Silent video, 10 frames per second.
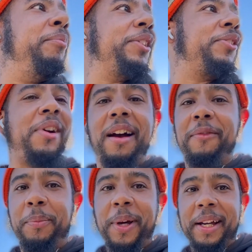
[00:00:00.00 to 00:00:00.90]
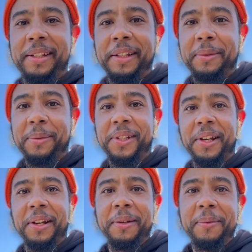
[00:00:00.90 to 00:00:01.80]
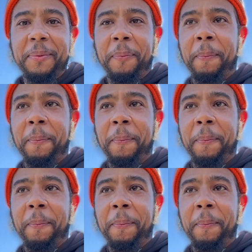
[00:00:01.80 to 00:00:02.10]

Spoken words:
Bus driving past, that's what's up.